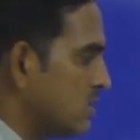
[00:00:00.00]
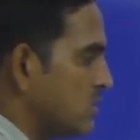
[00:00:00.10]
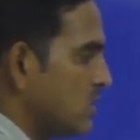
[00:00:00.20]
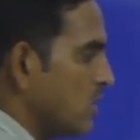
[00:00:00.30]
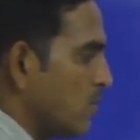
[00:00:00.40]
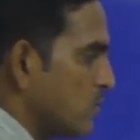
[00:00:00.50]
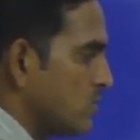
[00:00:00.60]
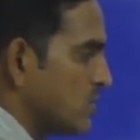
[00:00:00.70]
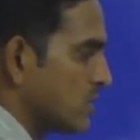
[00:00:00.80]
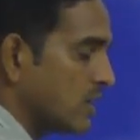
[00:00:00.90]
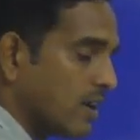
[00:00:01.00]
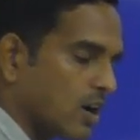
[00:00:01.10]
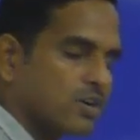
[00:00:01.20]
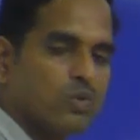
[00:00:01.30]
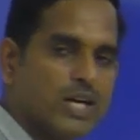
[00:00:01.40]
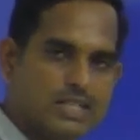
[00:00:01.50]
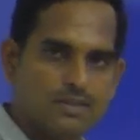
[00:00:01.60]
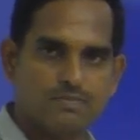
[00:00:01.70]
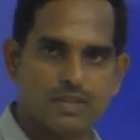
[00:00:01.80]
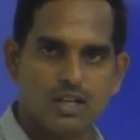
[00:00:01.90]
0 position, not
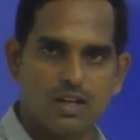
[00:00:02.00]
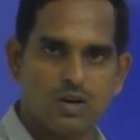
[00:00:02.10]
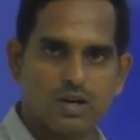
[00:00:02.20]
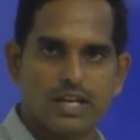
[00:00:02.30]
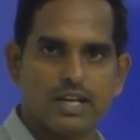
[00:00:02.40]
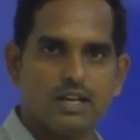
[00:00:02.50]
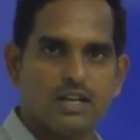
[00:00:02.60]
1. Okay,